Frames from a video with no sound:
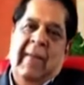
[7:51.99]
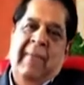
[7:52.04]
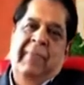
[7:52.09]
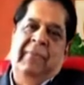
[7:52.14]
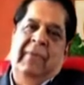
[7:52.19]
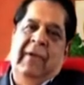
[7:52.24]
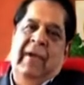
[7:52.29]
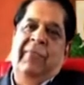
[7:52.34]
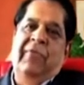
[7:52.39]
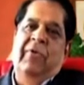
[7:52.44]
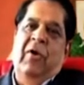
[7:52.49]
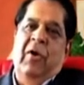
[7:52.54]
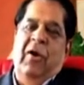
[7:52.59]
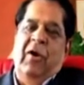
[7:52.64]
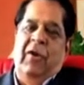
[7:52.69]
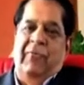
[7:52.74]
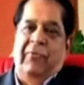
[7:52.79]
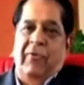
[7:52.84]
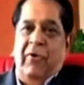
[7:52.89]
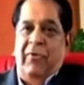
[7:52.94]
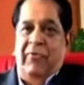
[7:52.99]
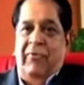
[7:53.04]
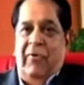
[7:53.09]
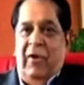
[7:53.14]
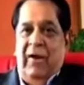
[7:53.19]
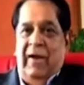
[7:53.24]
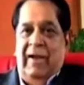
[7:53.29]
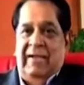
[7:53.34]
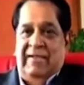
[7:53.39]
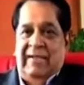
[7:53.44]
threefold or
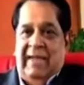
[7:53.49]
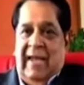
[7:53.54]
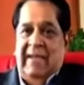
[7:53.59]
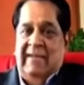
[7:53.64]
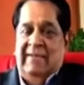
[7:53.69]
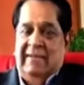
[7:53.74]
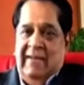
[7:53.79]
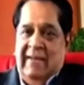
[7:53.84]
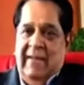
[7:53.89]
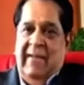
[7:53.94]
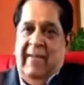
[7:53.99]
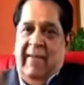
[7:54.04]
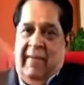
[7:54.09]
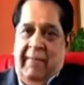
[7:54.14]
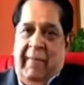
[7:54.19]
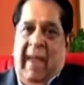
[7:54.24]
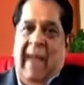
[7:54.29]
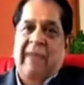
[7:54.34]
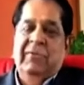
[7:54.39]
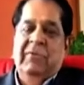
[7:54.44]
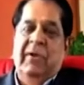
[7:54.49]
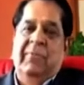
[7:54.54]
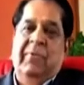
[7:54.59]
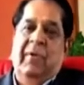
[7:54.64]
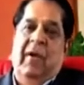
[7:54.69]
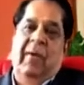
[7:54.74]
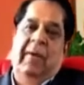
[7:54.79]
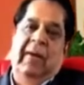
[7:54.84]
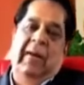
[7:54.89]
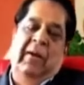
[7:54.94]
fourfold in size. Banks will
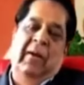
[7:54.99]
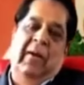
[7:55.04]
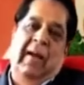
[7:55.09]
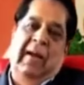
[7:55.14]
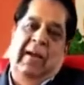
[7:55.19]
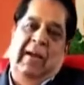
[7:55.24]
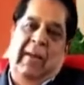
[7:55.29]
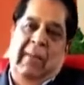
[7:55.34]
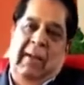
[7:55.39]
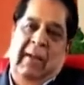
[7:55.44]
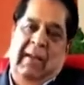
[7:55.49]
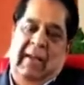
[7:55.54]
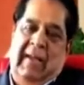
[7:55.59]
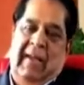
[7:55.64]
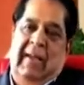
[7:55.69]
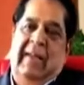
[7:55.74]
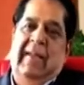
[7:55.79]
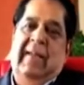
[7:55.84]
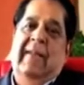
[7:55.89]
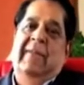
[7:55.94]
probably grow at double the.